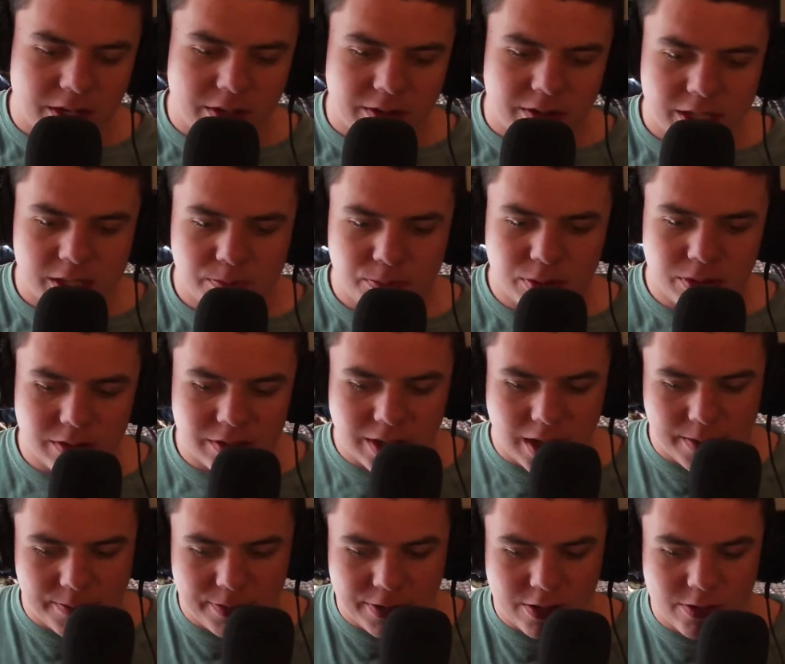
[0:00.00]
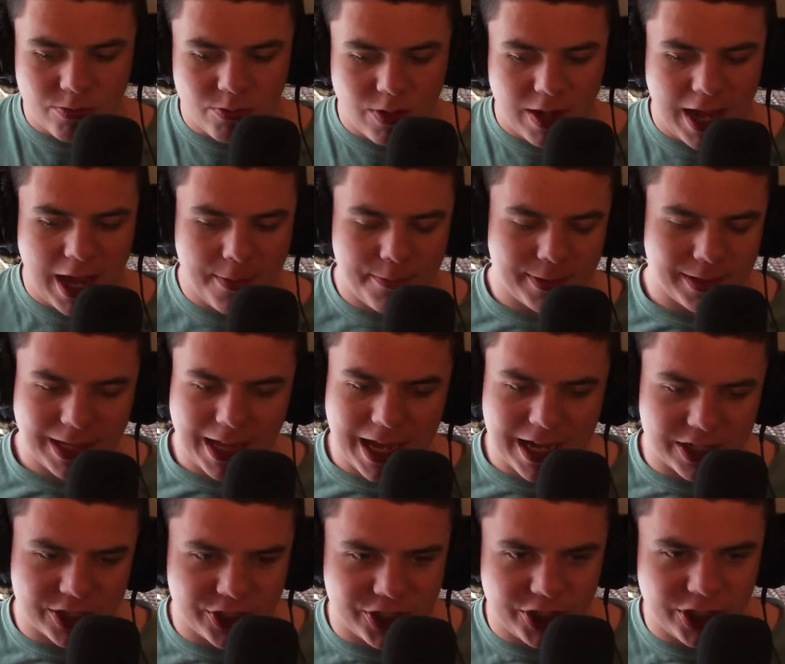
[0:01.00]
let's pull up what happened
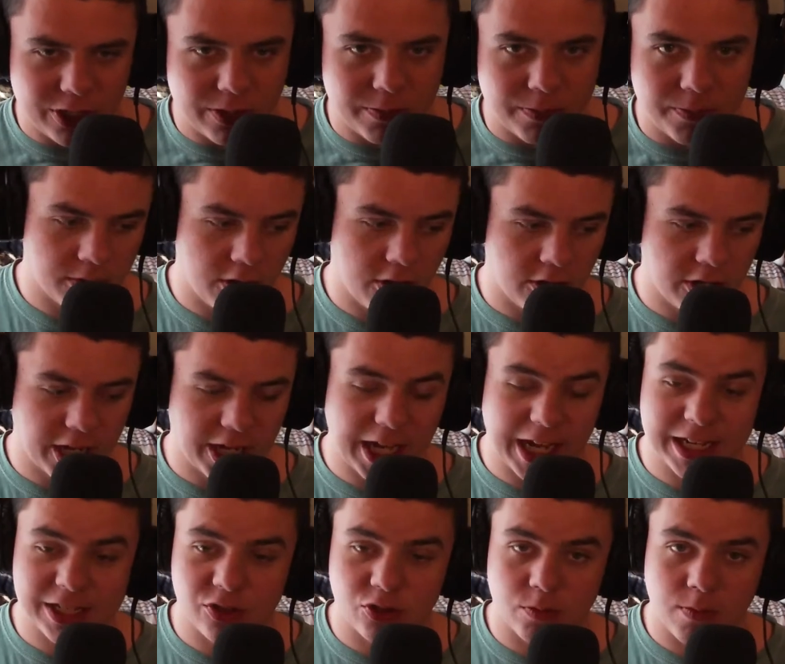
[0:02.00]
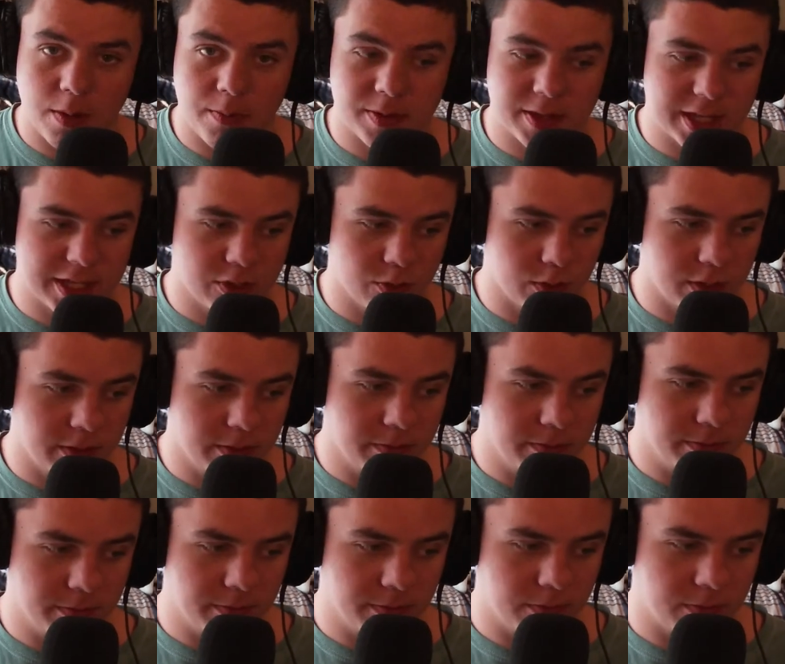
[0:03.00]
last year. Okay, guys, remember this one?
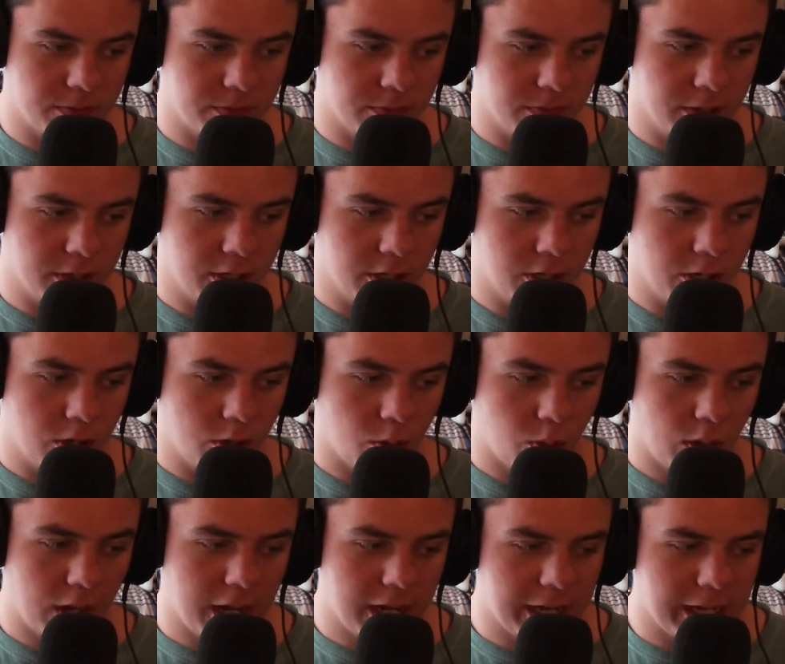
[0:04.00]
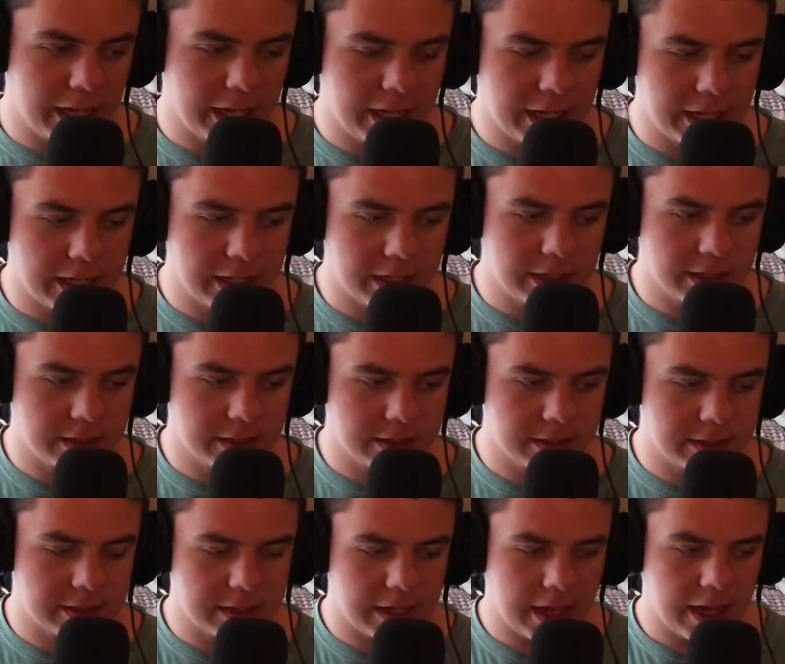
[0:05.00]
Ready,
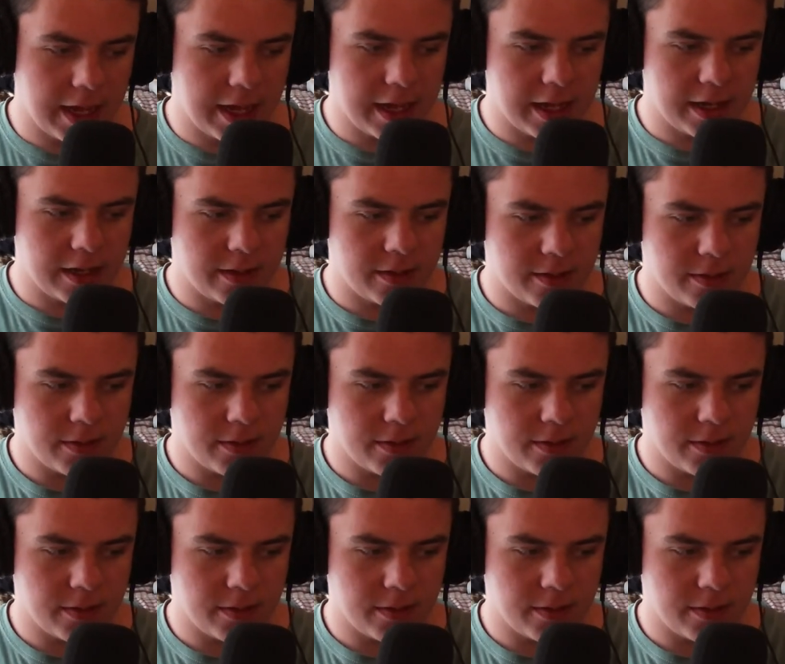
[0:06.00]
set.